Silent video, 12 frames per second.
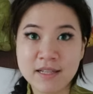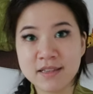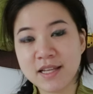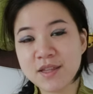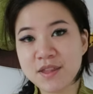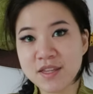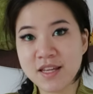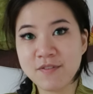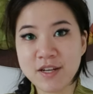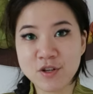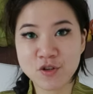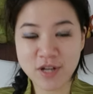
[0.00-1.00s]
Let's give
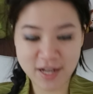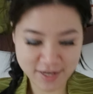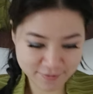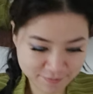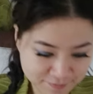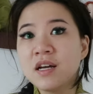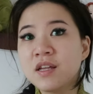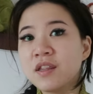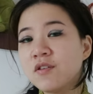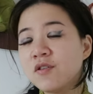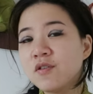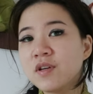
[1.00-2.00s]
it a try.
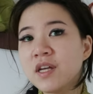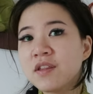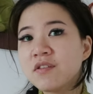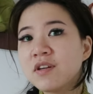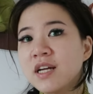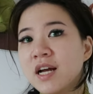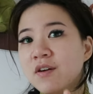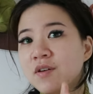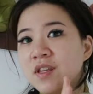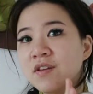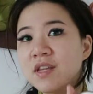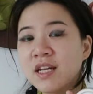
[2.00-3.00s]
So yesterday I
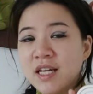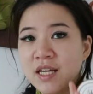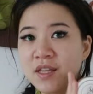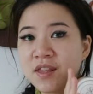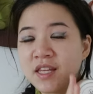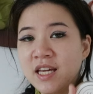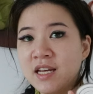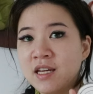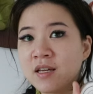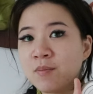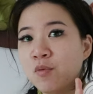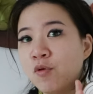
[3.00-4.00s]
was using the It
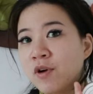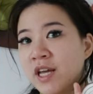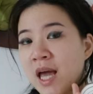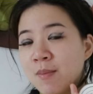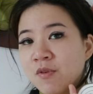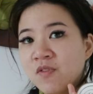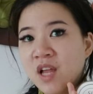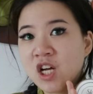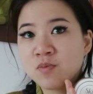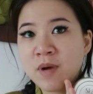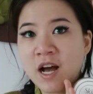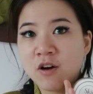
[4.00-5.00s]
Skin Pore Camouflage
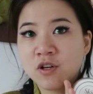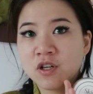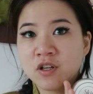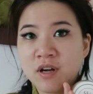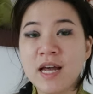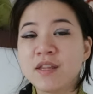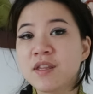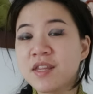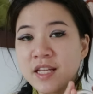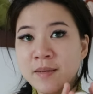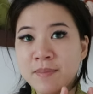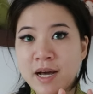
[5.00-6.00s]
Powder as a
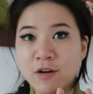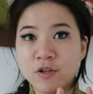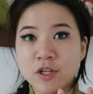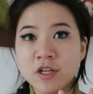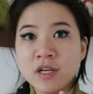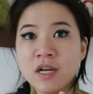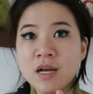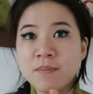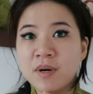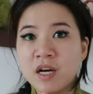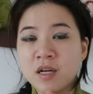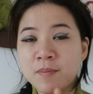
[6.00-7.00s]
setting powder,
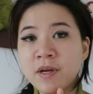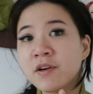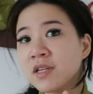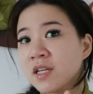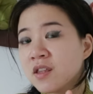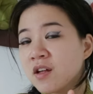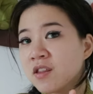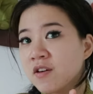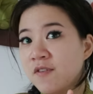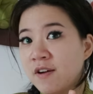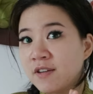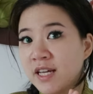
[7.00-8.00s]
but apparently it's also
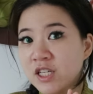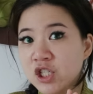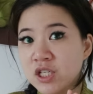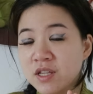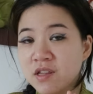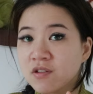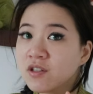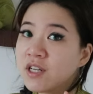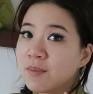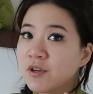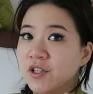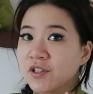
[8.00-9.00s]
a foundation, so today
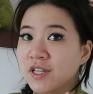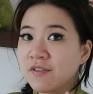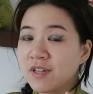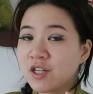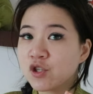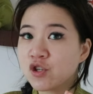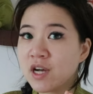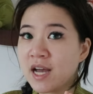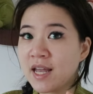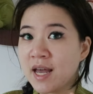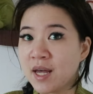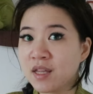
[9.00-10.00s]
I'm going to give it a
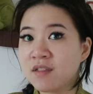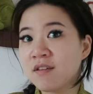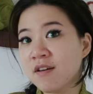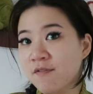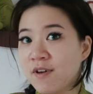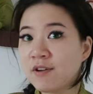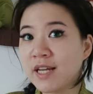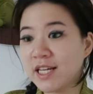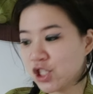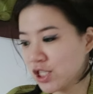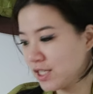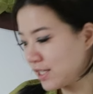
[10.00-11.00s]
try as
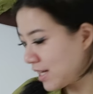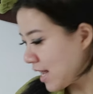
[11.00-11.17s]
foundation.